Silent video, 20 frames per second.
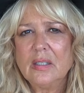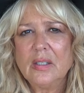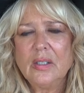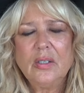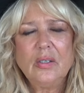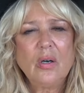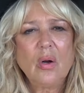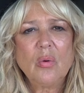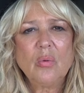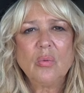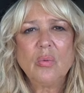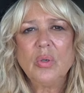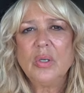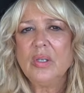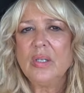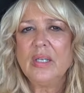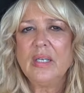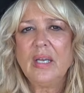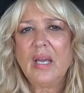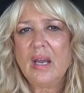you don't
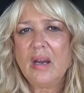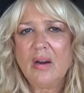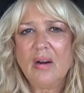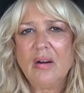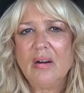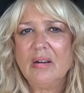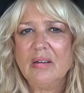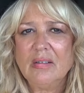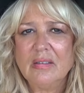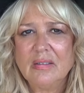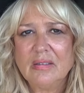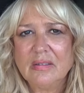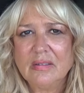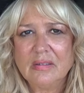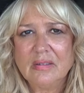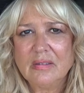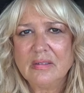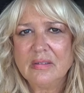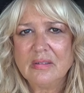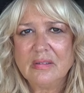really care.
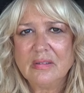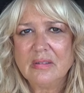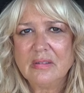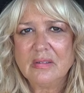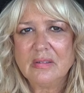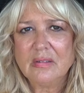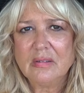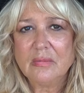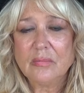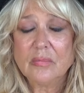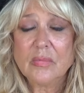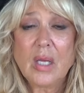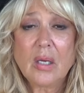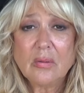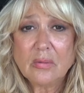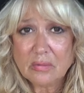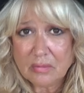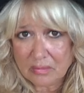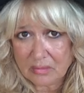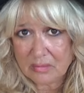
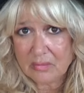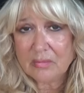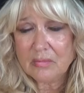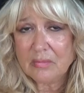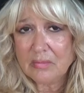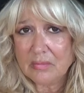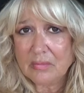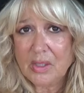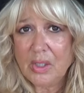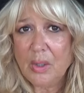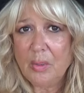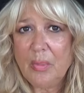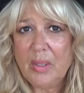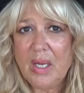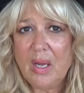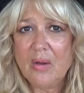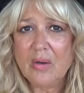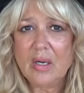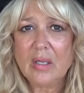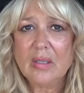Now, hear me
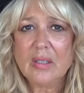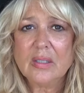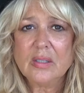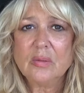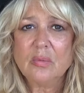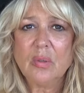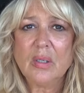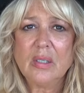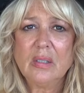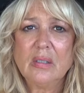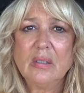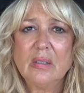out on this one.